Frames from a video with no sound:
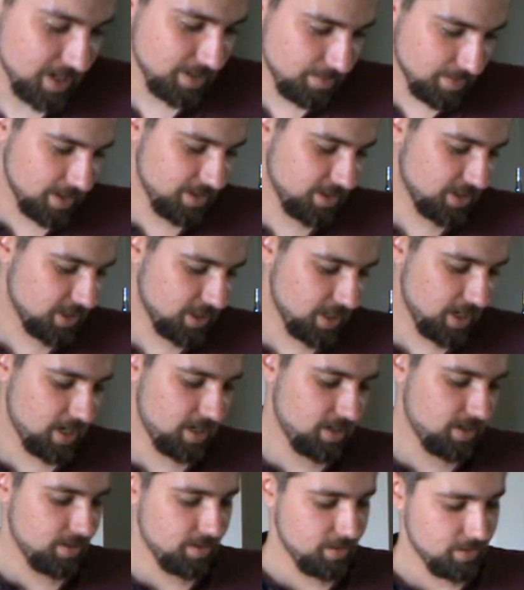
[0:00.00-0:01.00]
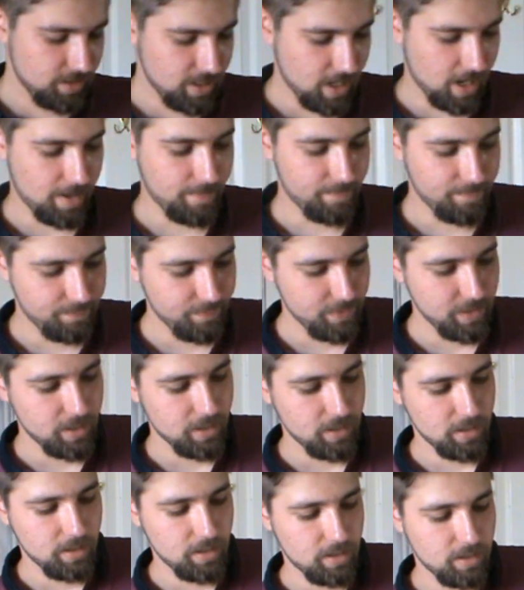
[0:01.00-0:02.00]
anyway, the Sig, yeah.
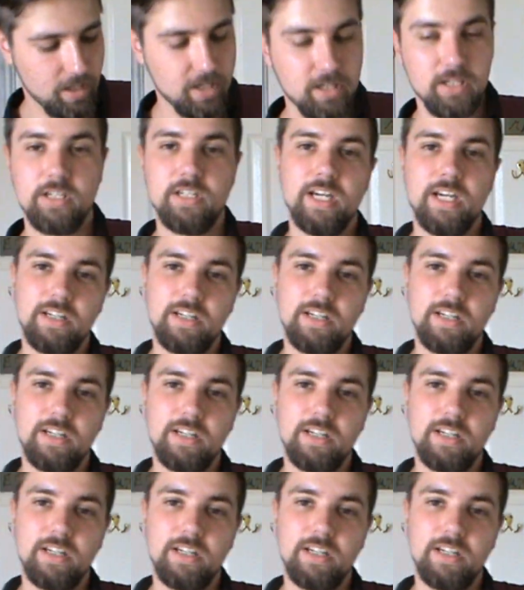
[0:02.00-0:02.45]
That's a